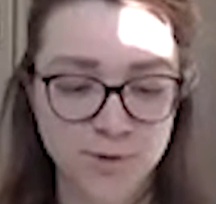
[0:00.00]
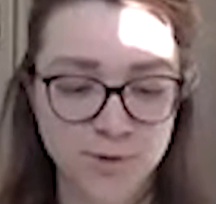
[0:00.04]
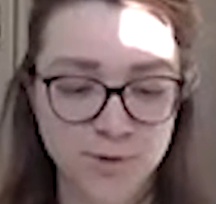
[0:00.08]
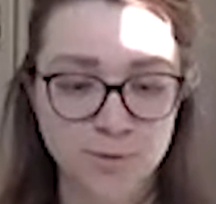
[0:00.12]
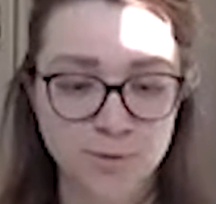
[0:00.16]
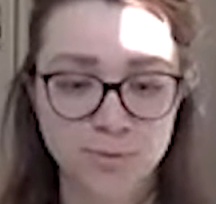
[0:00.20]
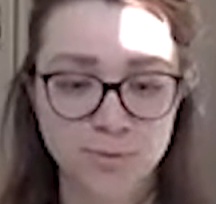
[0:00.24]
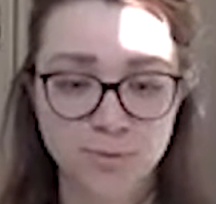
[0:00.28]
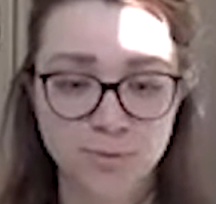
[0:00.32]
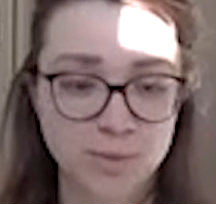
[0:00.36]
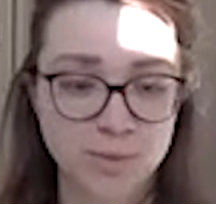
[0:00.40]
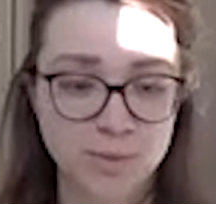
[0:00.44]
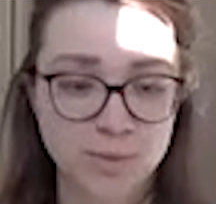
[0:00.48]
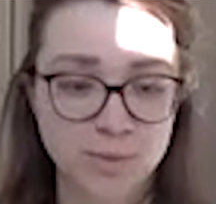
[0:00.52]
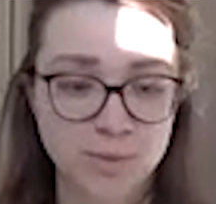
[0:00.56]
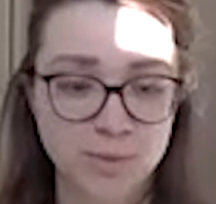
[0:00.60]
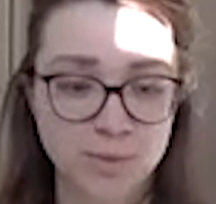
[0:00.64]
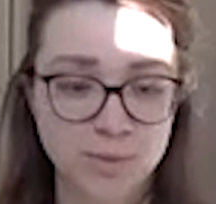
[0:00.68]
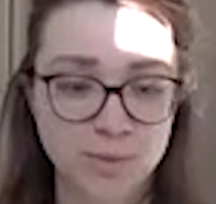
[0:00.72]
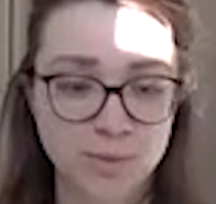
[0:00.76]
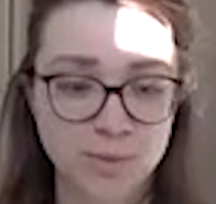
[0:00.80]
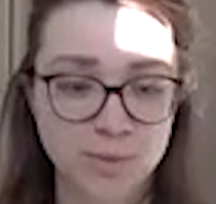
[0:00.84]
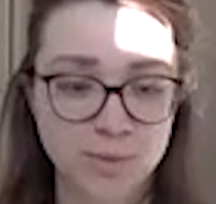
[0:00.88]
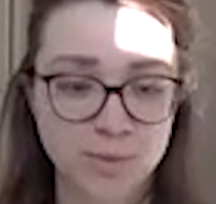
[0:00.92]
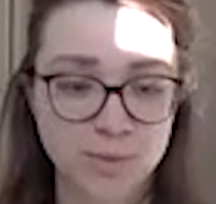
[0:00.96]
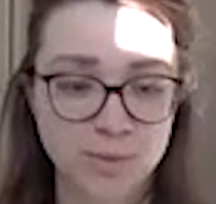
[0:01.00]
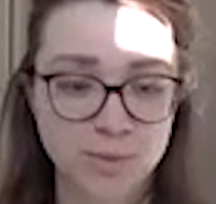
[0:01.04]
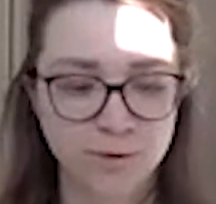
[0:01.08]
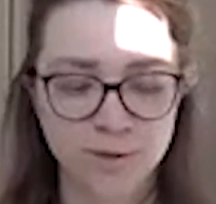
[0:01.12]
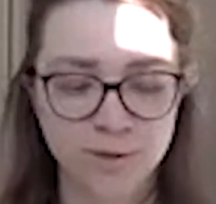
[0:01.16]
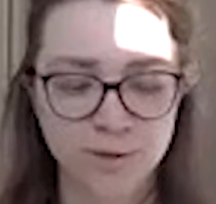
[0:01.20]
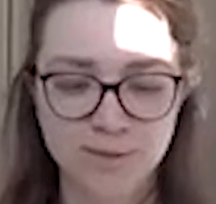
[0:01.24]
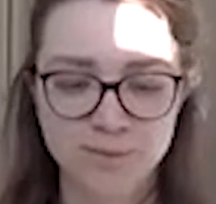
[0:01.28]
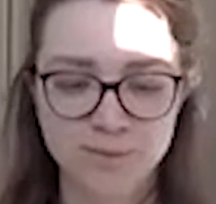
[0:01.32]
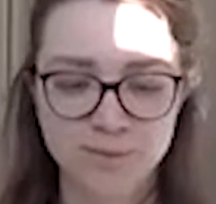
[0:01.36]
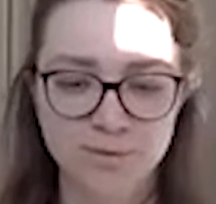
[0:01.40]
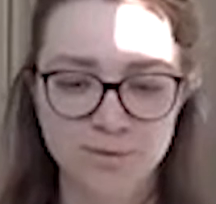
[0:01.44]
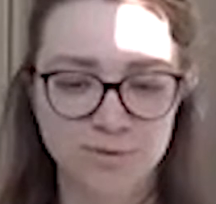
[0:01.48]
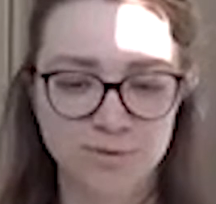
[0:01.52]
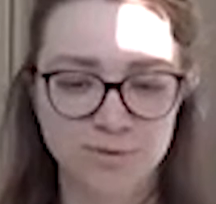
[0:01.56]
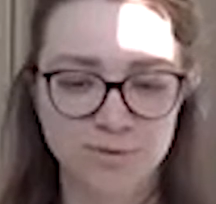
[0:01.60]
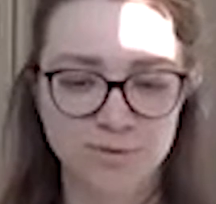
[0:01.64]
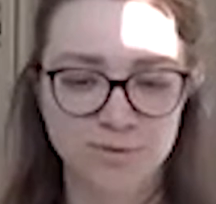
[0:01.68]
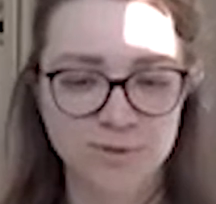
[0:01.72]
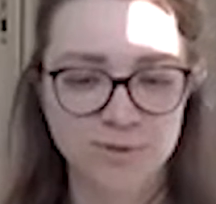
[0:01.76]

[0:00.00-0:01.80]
So people who, for example,